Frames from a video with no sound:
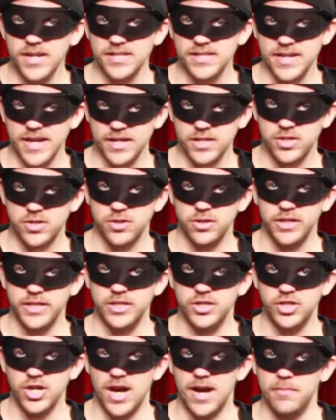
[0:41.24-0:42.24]
does an
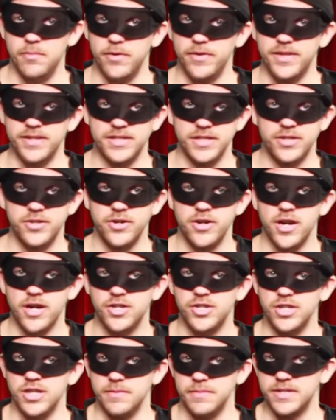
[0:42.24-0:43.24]
excellent job with its
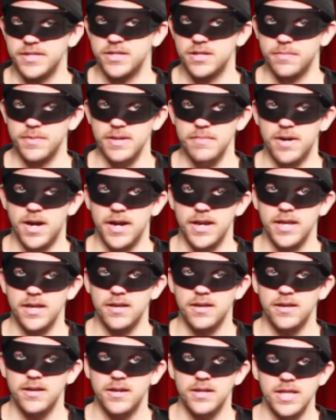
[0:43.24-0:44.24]
introduction to Mr. Peabody.
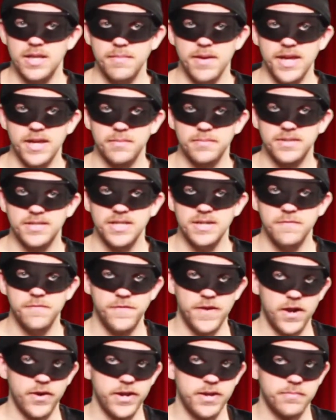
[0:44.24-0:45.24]
They make him seem
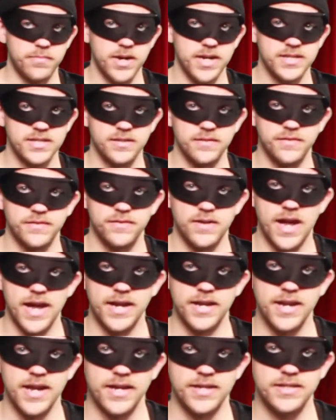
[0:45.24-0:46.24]
very impressive.
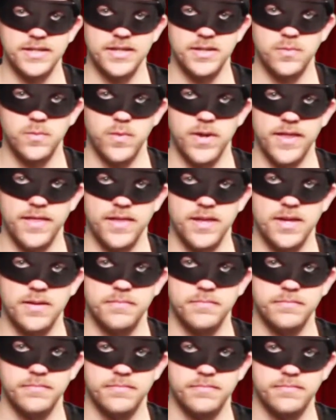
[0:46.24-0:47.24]
I connected with
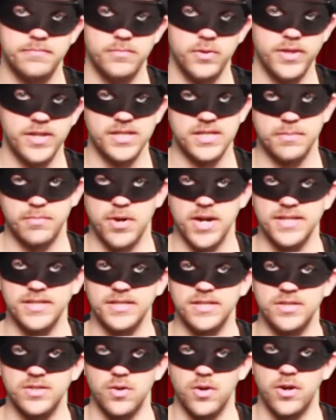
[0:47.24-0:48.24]
him with his
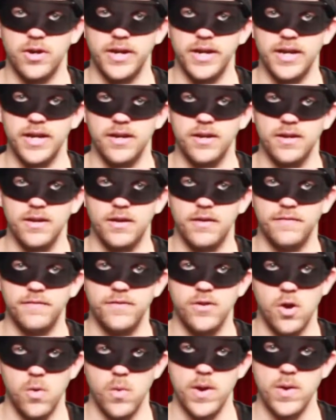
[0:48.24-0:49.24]
depressing story
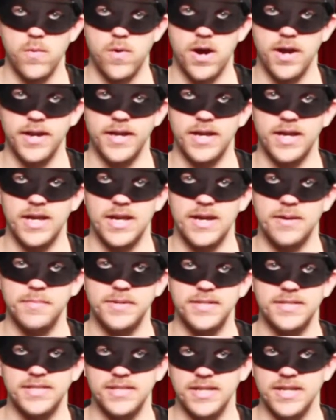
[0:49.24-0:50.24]
of no one wanting him
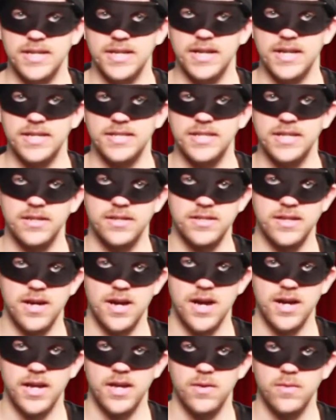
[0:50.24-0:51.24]
and seeing as he could
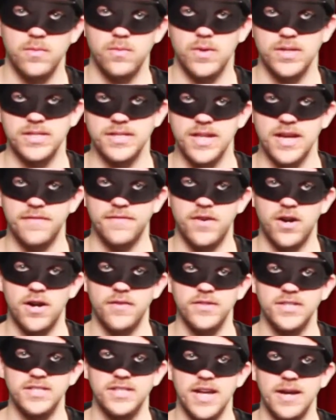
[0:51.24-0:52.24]
talk, it wasn't that far
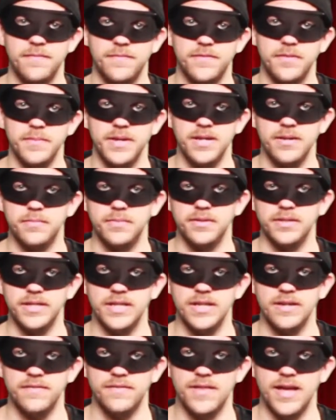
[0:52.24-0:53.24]
of a step for me to
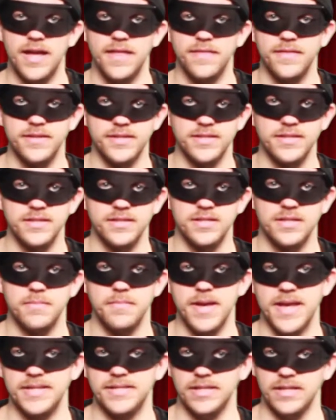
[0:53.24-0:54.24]
believe that this is an
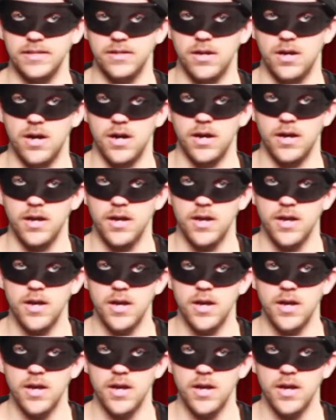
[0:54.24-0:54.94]
amazing dog,